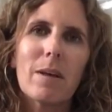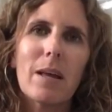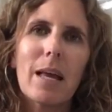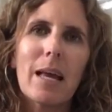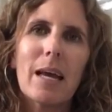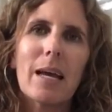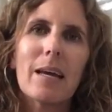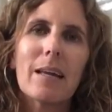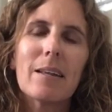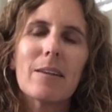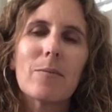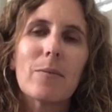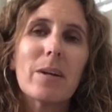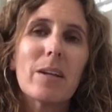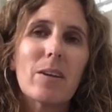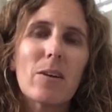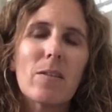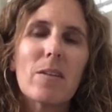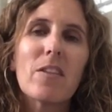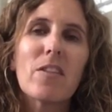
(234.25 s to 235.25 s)
And we
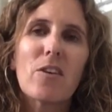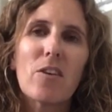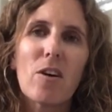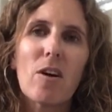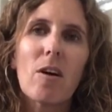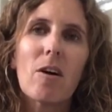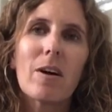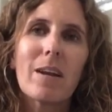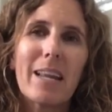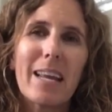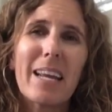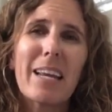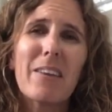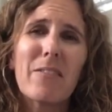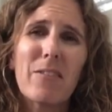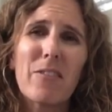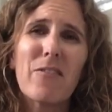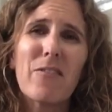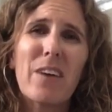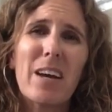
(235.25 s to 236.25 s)
know that there are
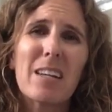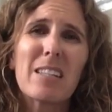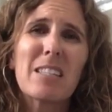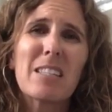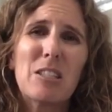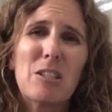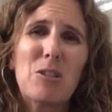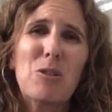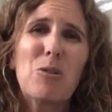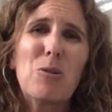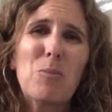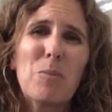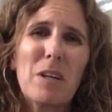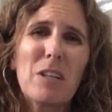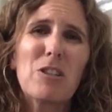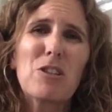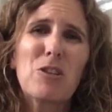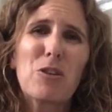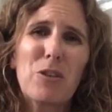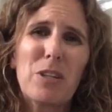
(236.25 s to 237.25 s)
negative effects to too
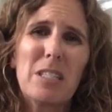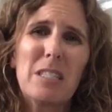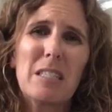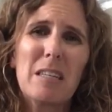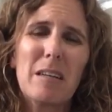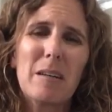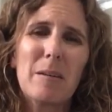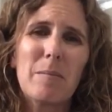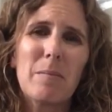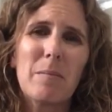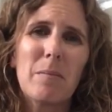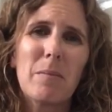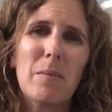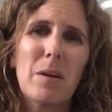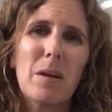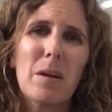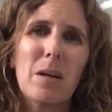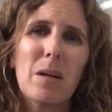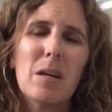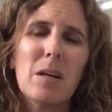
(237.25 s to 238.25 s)
much screen time.
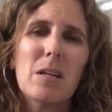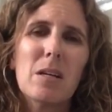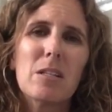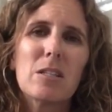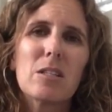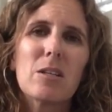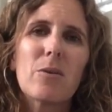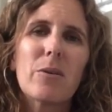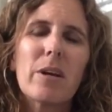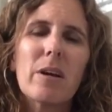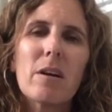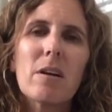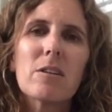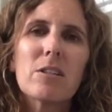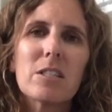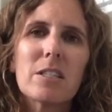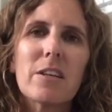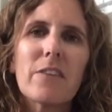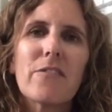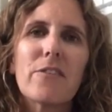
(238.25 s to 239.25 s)
So here are just a few